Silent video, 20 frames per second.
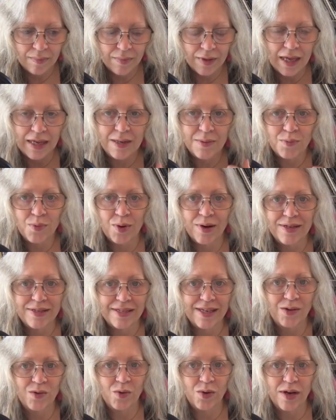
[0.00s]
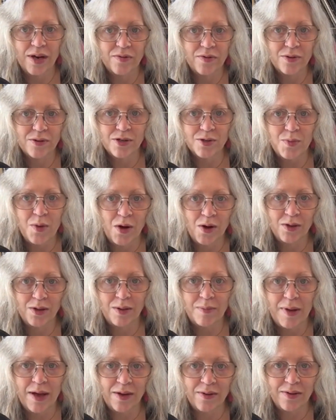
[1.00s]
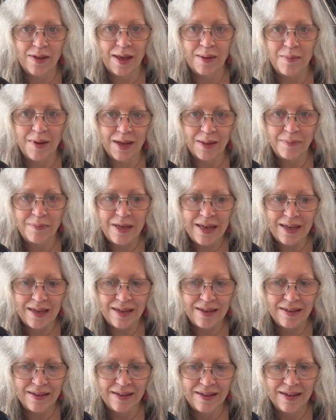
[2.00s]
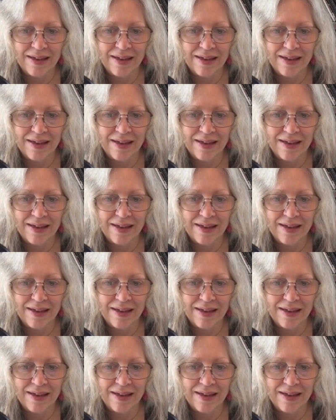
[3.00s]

and embracing whatever small amount that might be.